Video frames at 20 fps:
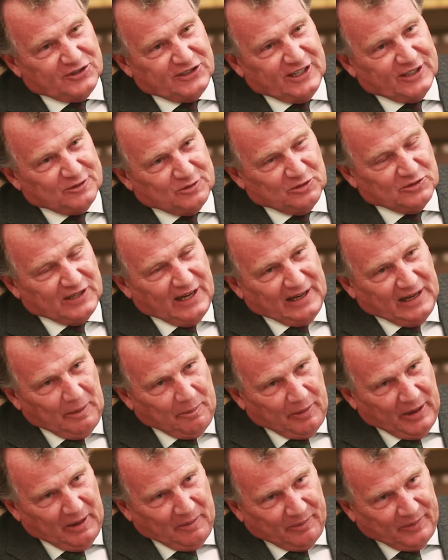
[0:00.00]
just to sign a
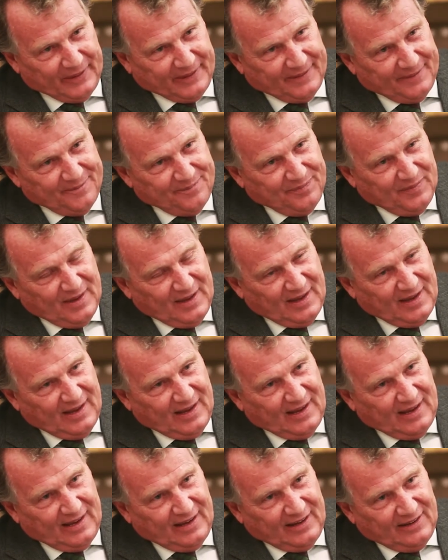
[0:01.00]
paper.
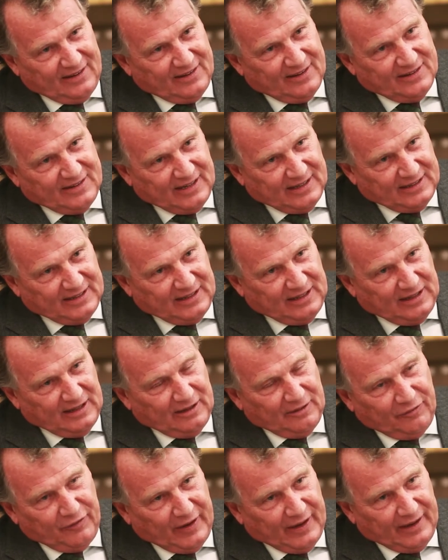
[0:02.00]
It's just
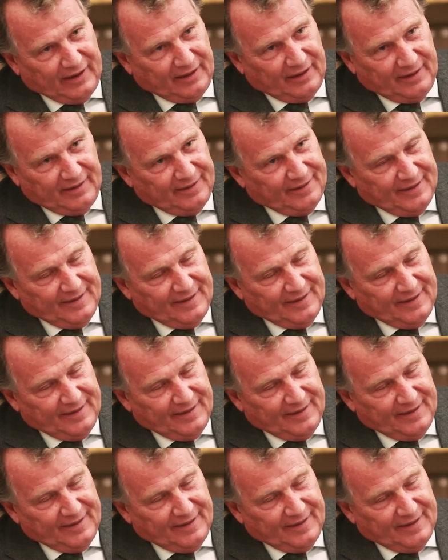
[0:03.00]
identify